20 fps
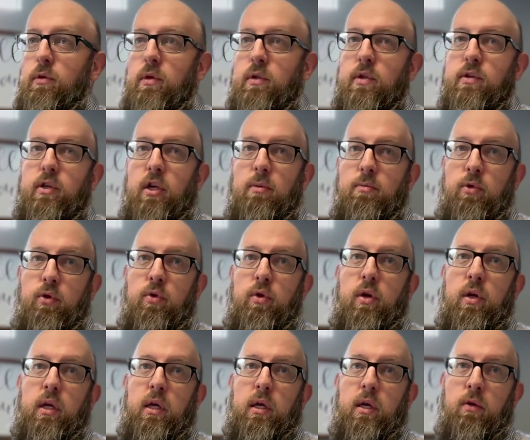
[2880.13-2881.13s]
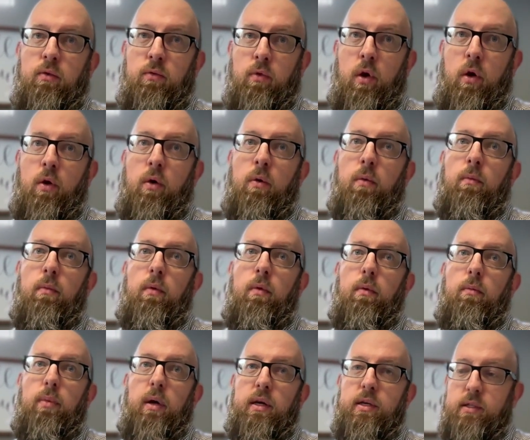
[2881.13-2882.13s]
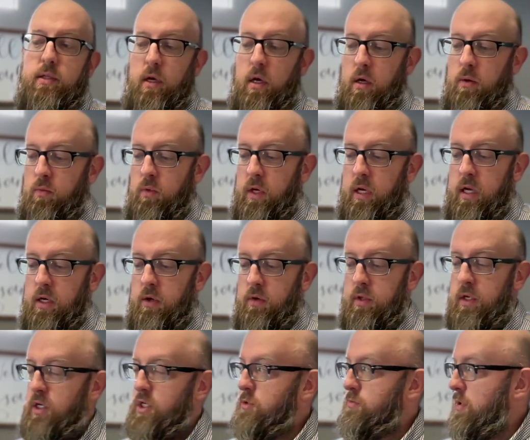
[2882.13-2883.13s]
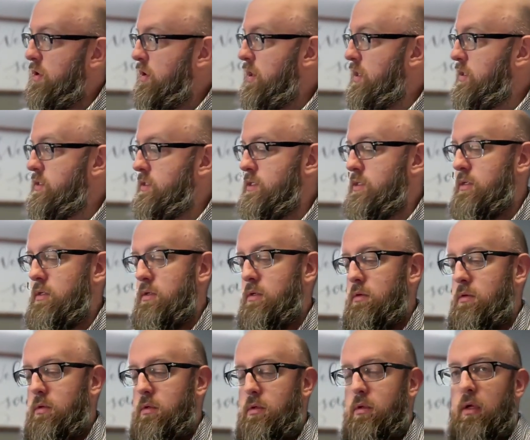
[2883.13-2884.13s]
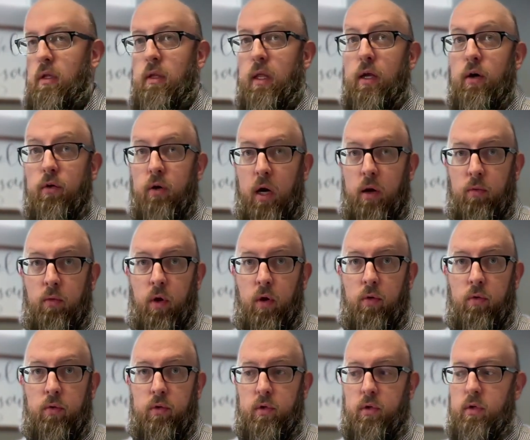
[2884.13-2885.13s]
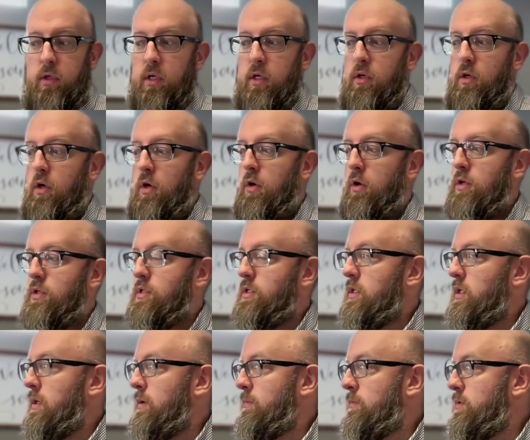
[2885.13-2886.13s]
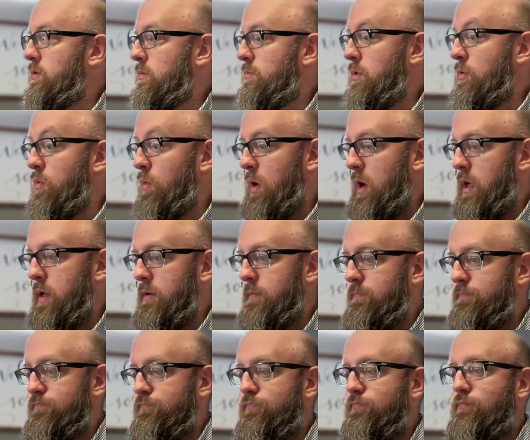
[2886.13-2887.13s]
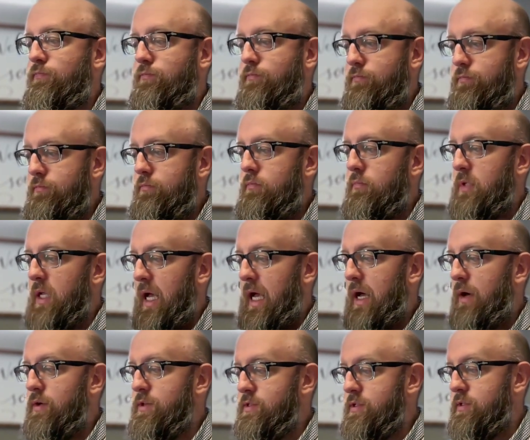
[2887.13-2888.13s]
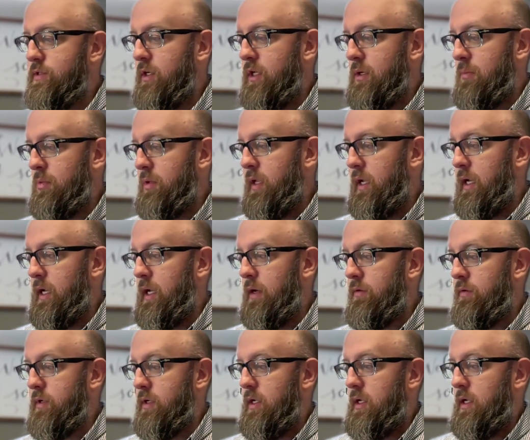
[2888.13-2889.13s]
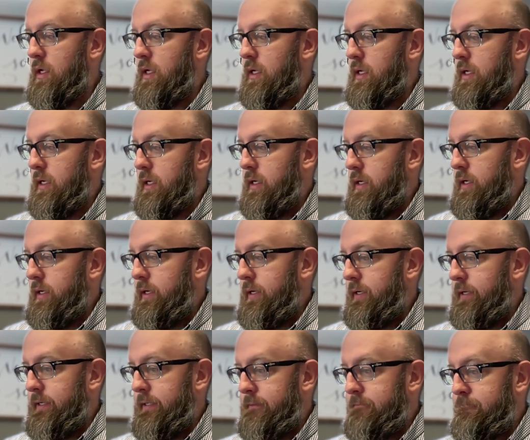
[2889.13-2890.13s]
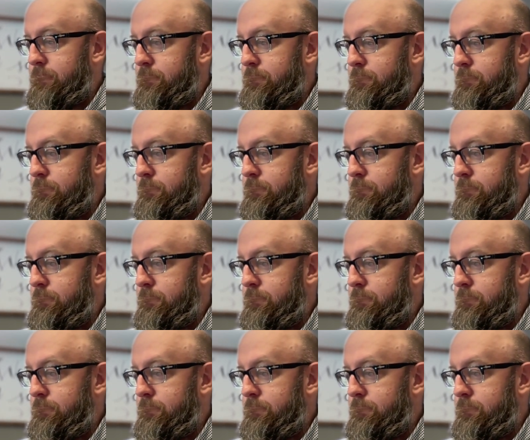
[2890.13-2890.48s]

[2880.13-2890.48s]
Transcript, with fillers: in this community in Rome based on what I know they experienced, the letter I wrote that encouraged them to be one. How is this going to play out? Um,